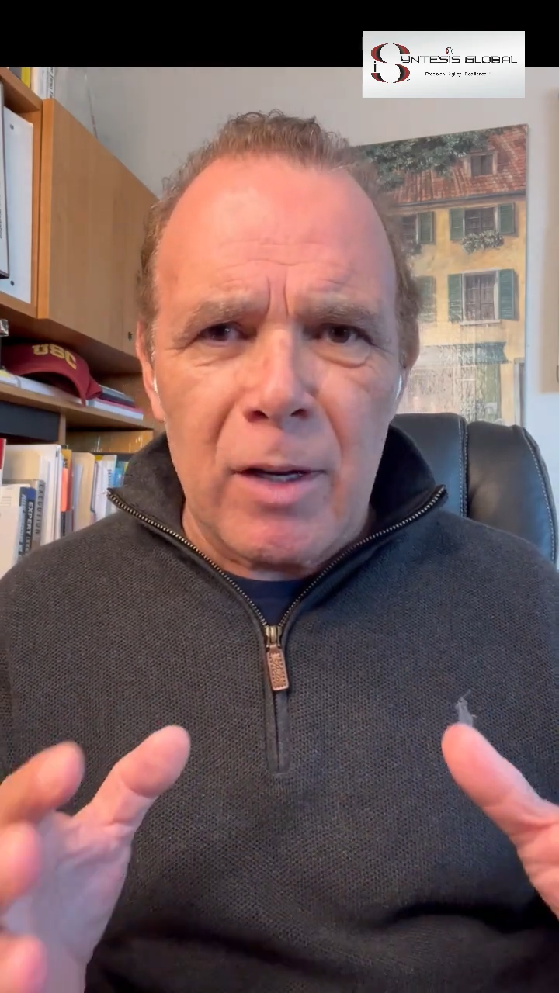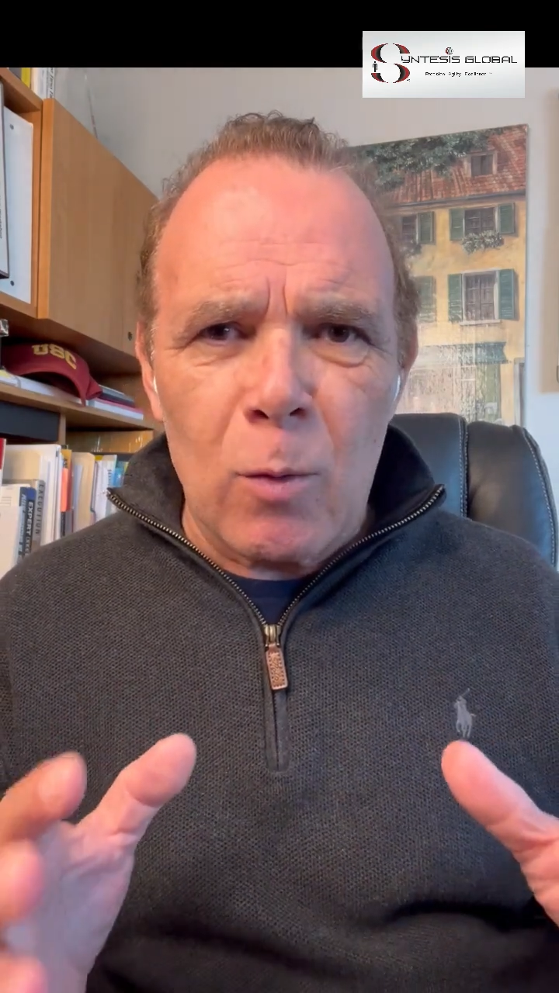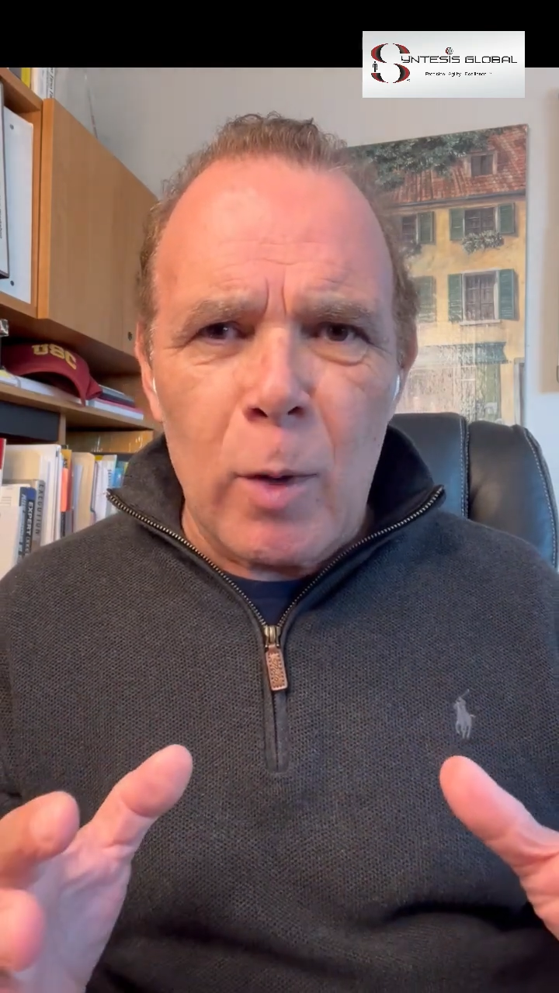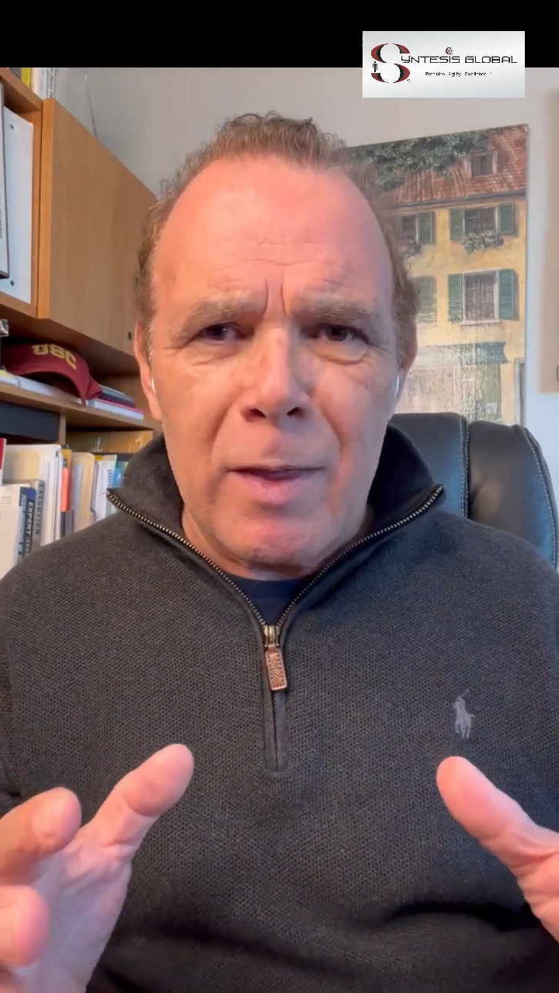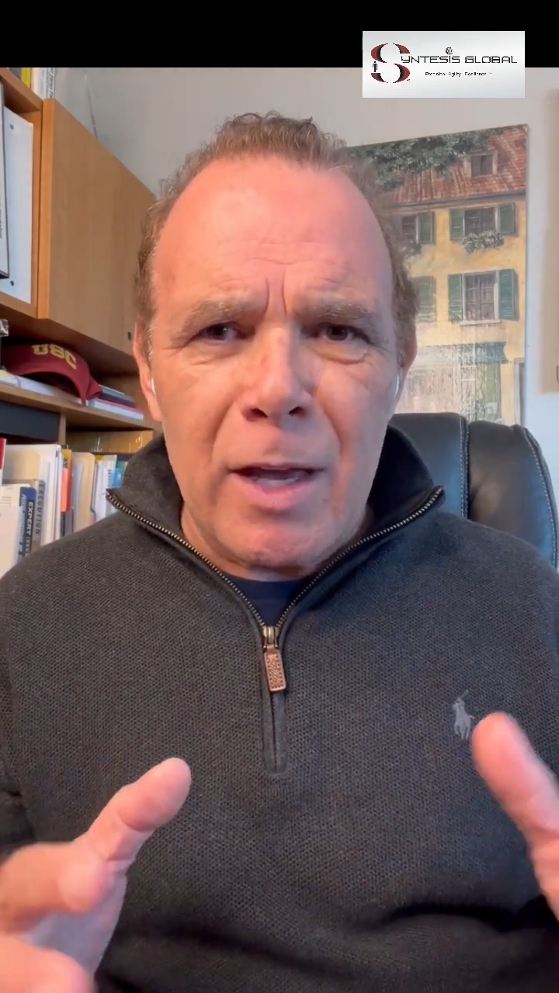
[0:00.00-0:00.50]
in
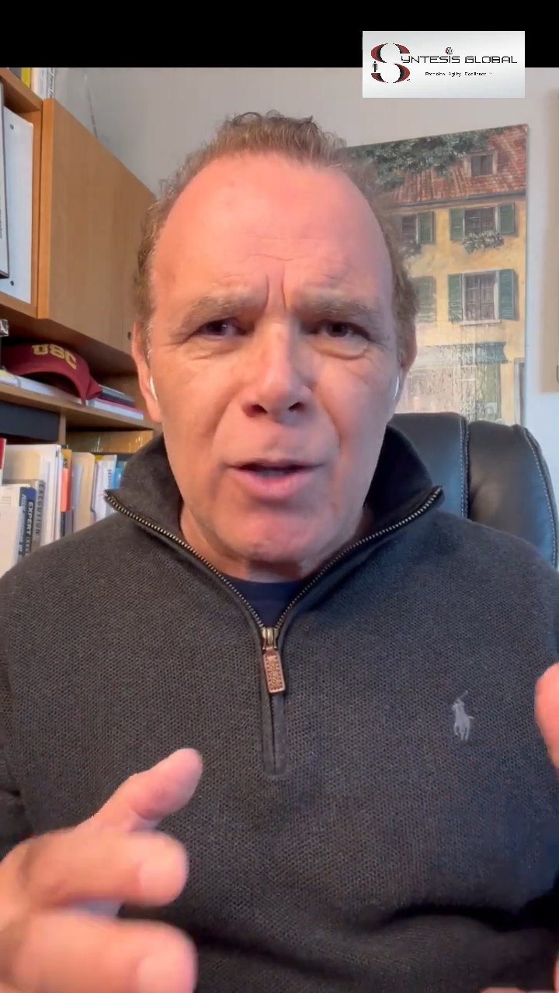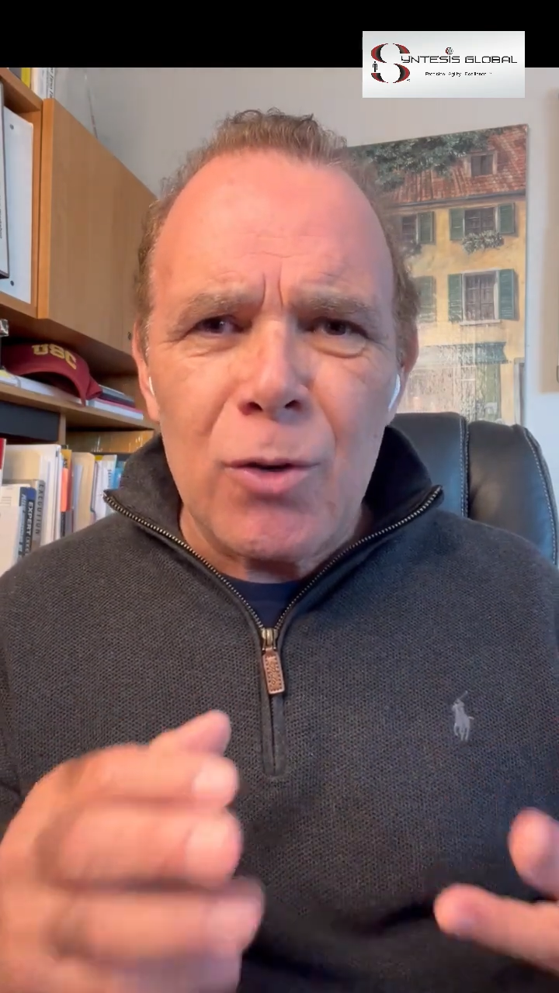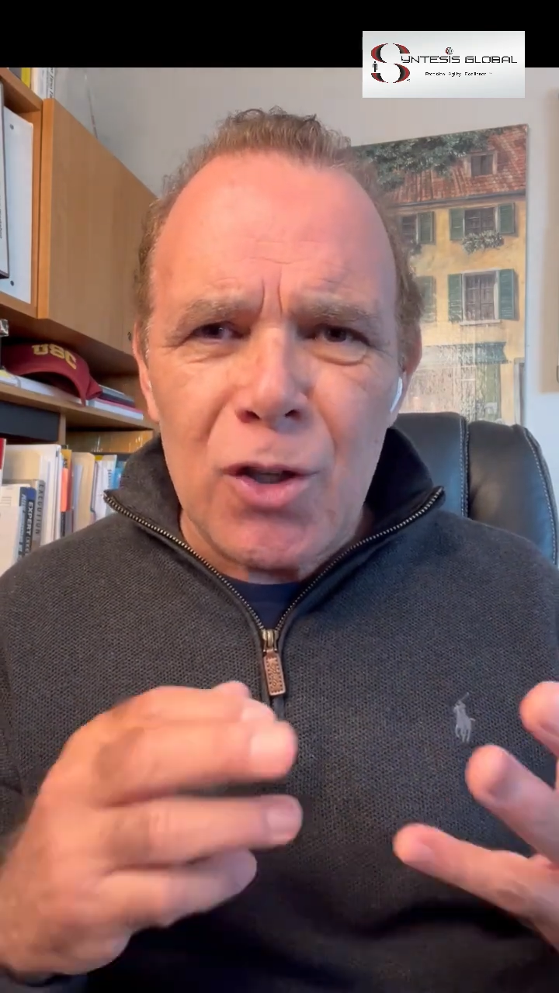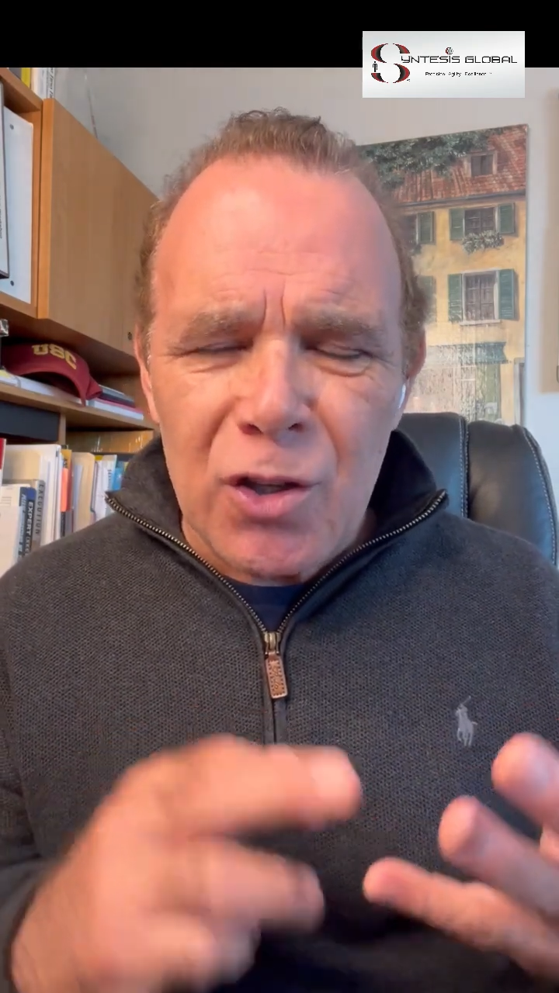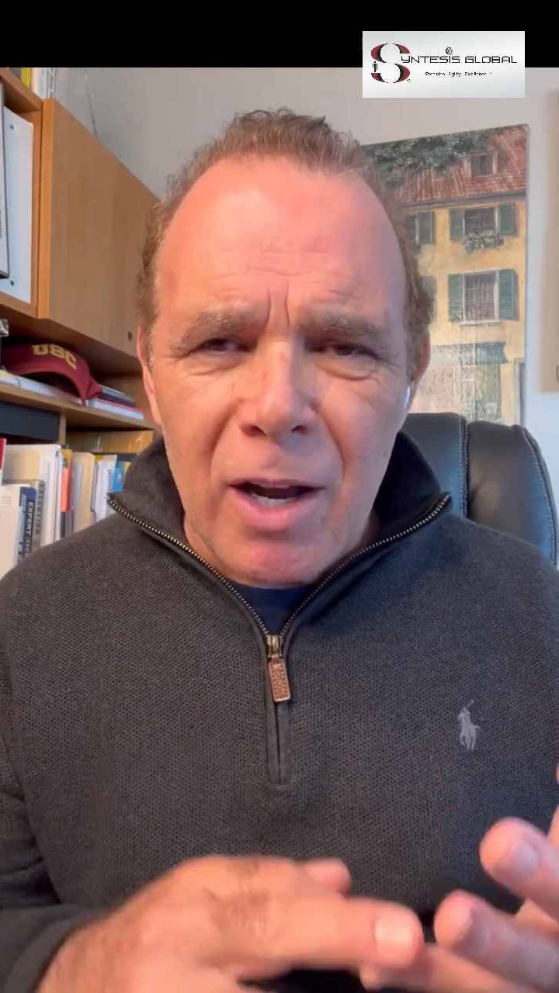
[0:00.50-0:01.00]
a way that
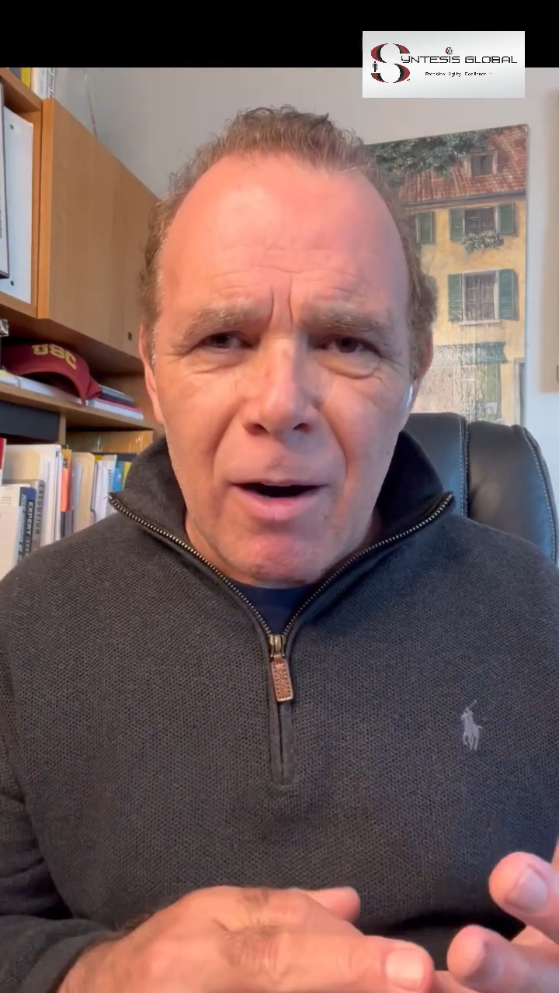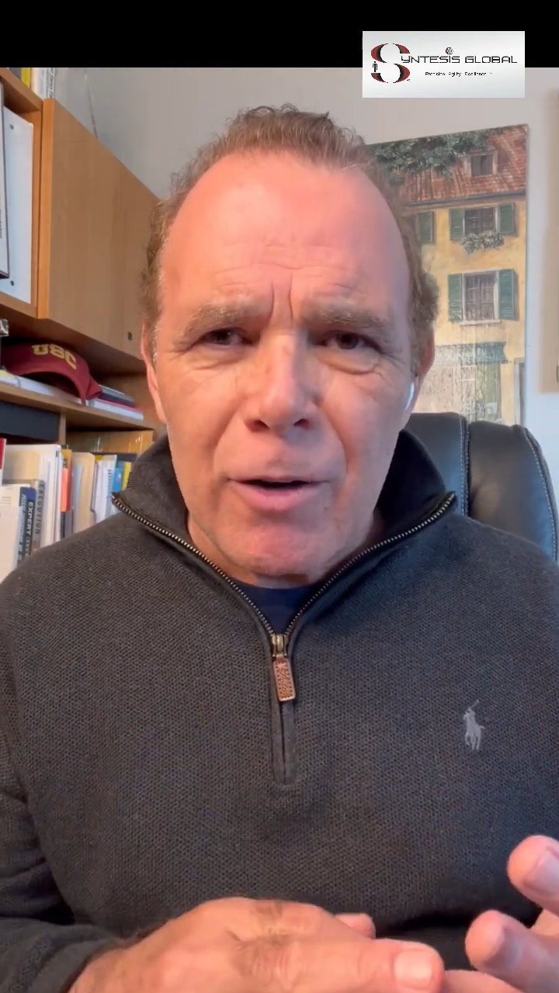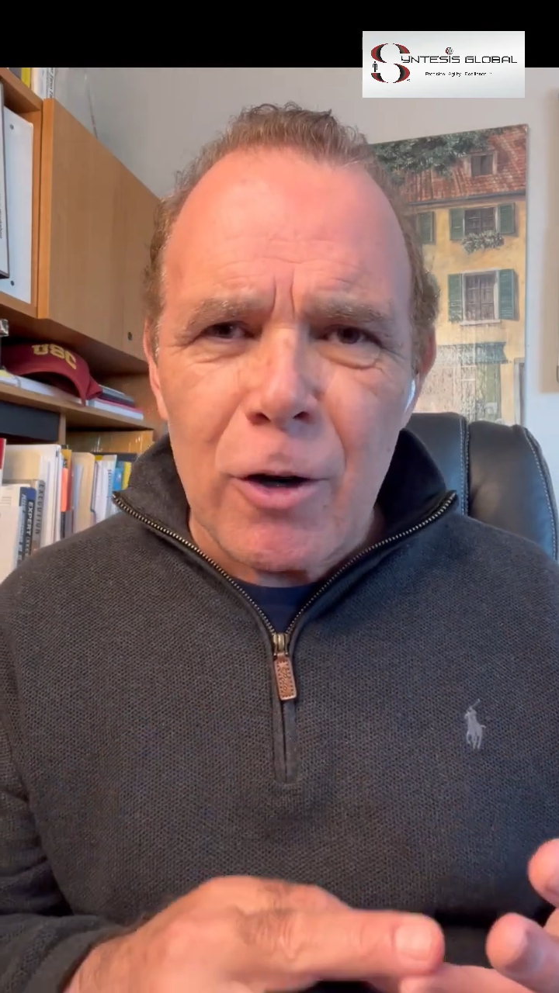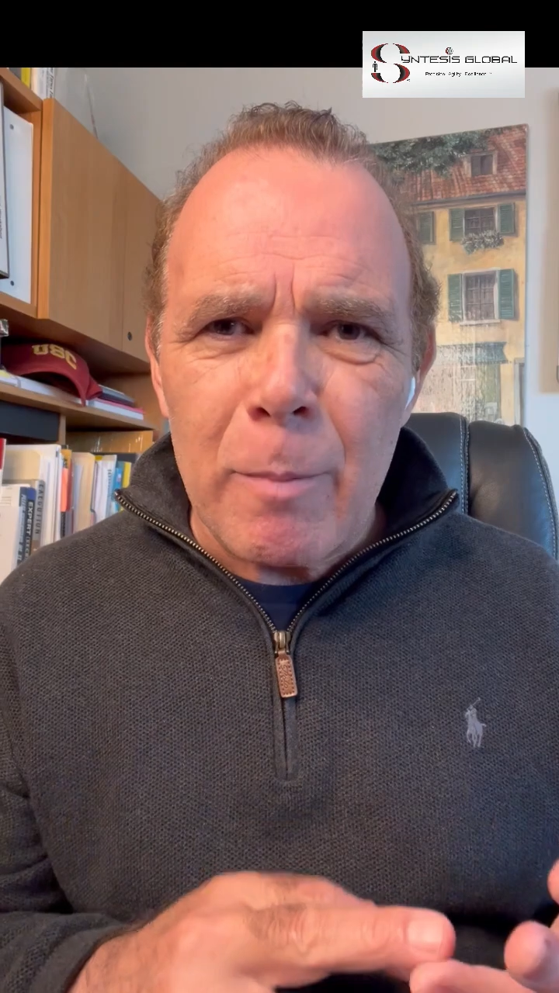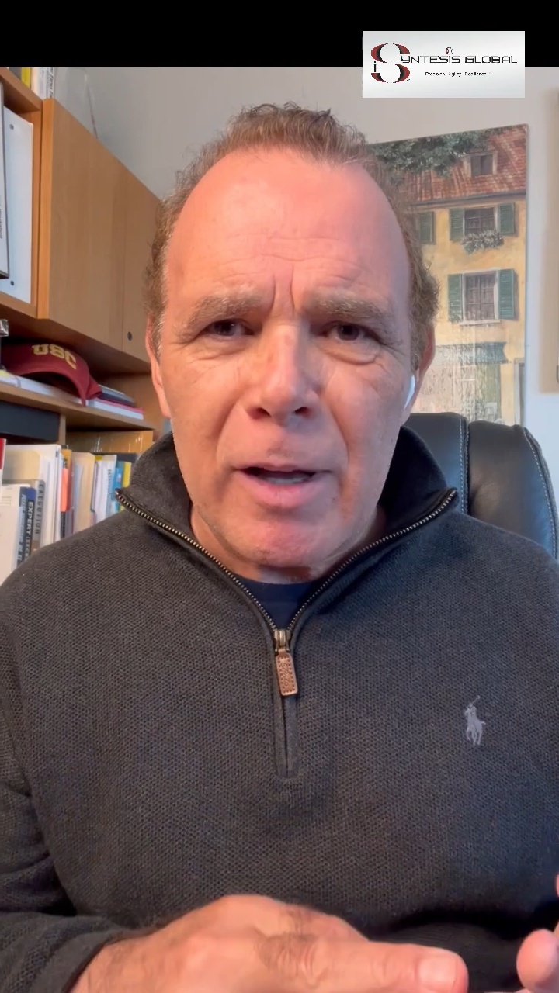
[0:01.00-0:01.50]
you share
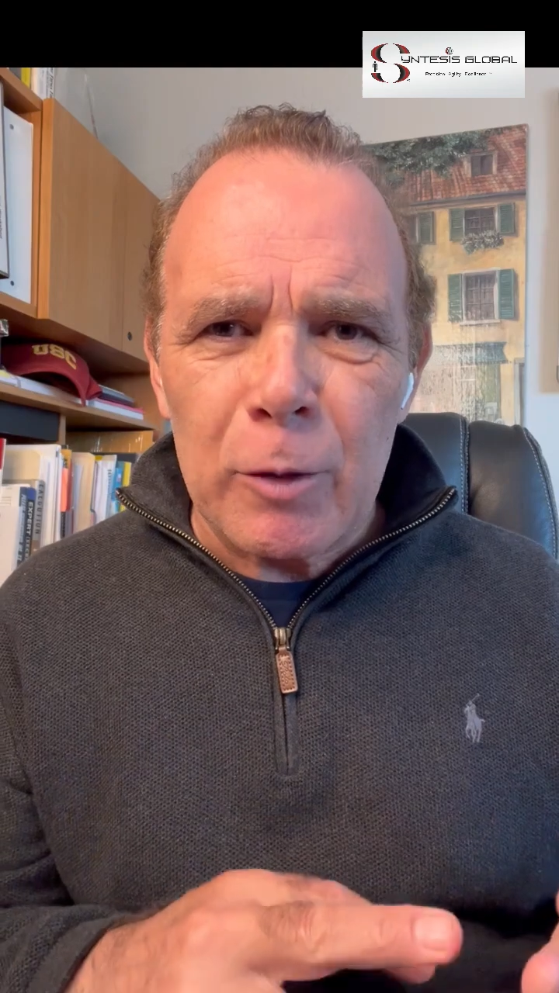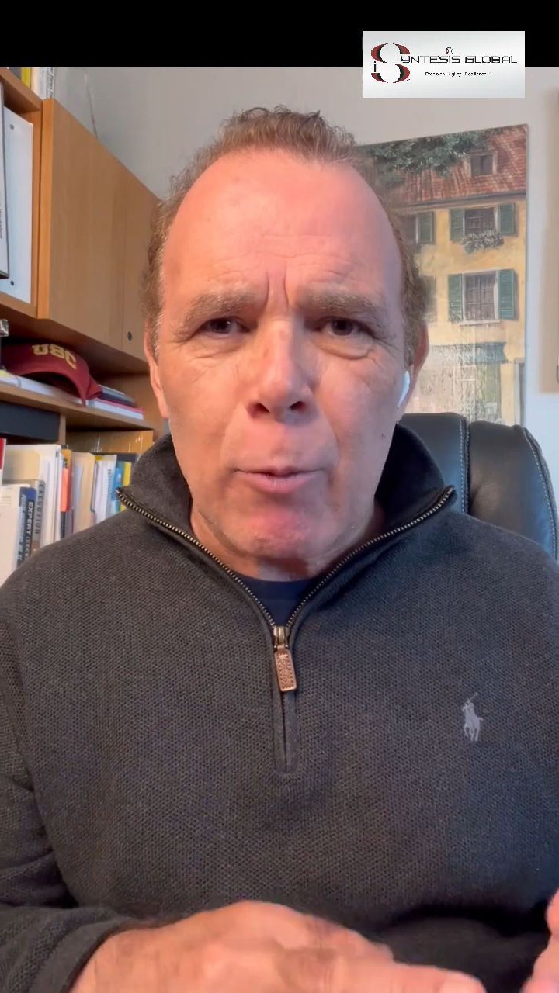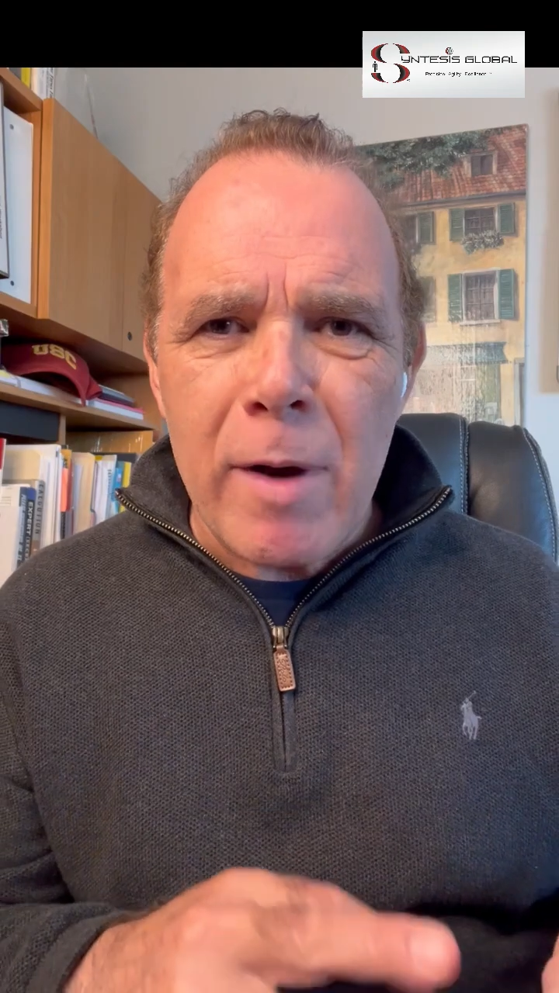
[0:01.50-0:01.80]
your best